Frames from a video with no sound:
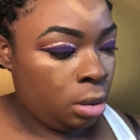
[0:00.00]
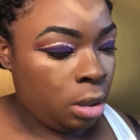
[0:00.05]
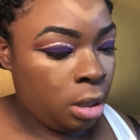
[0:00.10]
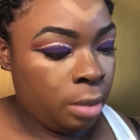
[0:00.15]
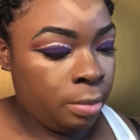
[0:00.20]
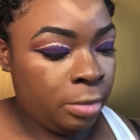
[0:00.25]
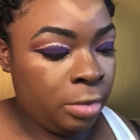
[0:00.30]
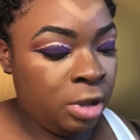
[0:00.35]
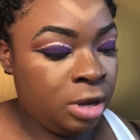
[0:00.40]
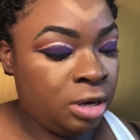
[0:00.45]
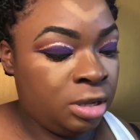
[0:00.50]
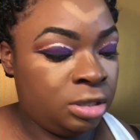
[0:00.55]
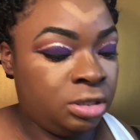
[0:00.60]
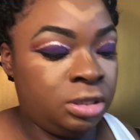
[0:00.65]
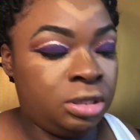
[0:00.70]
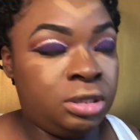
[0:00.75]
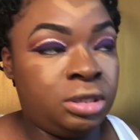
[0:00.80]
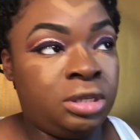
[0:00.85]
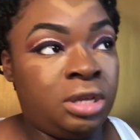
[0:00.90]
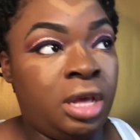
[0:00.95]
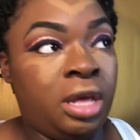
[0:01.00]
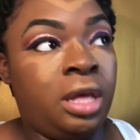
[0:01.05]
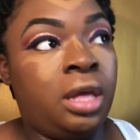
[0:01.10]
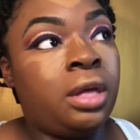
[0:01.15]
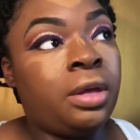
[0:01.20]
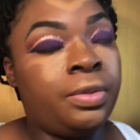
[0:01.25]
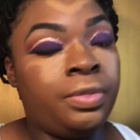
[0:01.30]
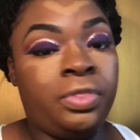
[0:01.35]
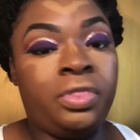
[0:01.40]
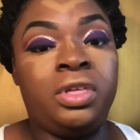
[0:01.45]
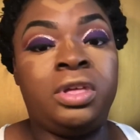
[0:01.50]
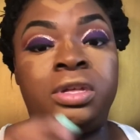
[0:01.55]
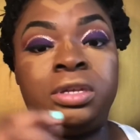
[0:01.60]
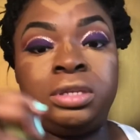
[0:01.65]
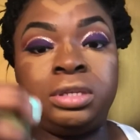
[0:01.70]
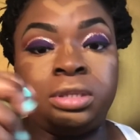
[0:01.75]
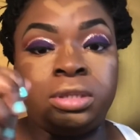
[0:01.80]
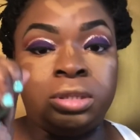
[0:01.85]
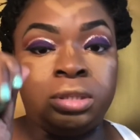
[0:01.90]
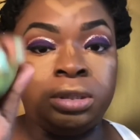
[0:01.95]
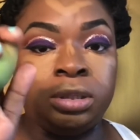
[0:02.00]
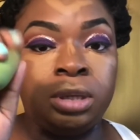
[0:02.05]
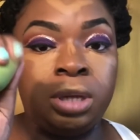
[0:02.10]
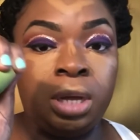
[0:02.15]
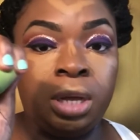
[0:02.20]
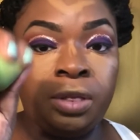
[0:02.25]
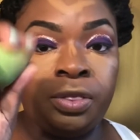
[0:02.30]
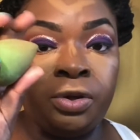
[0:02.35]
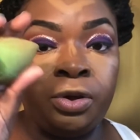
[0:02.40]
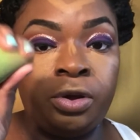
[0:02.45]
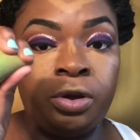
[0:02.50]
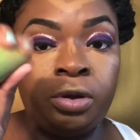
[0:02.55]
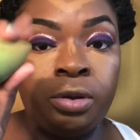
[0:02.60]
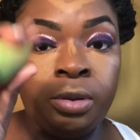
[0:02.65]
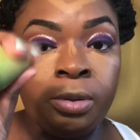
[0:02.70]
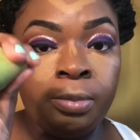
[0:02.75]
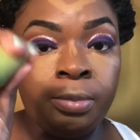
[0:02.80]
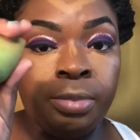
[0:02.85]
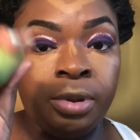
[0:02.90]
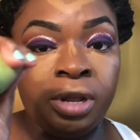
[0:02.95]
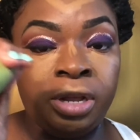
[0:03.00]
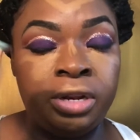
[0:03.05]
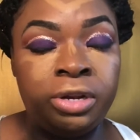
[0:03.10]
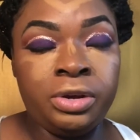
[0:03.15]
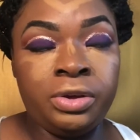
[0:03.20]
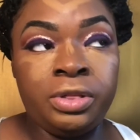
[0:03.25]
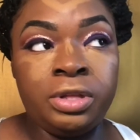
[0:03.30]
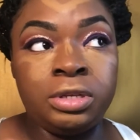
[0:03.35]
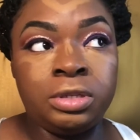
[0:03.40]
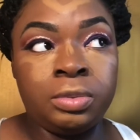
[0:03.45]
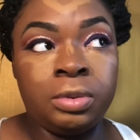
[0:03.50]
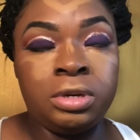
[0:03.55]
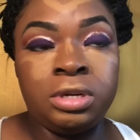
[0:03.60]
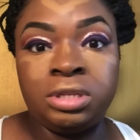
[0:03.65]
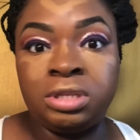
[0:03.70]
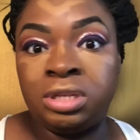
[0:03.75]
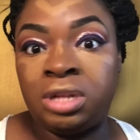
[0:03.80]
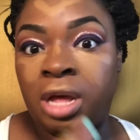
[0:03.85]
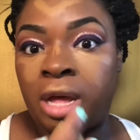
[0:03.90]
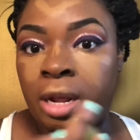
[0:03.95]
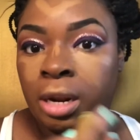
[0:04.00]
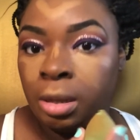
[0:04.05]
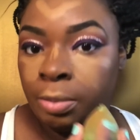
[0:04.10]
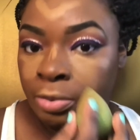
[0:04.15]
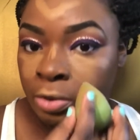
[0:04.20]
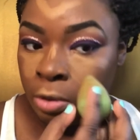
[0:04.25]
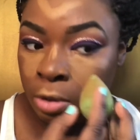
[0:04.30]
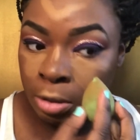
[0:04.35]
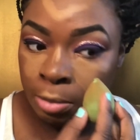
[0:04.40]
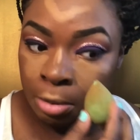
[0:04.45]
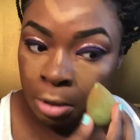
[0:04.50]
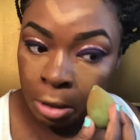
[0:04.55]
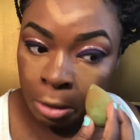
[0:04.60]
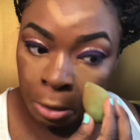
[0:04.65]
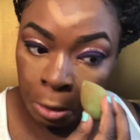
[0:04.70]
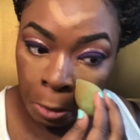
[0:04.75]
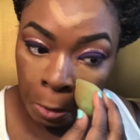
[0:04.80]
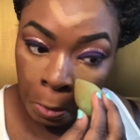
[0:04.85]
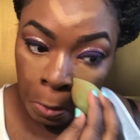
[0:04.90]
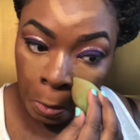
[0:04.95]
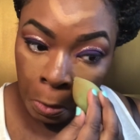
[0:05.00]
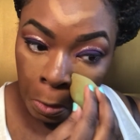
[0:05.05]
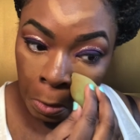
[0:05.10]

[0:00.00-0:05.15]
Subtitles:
I'm gonna just take this other blender. This one is not a beauty blender.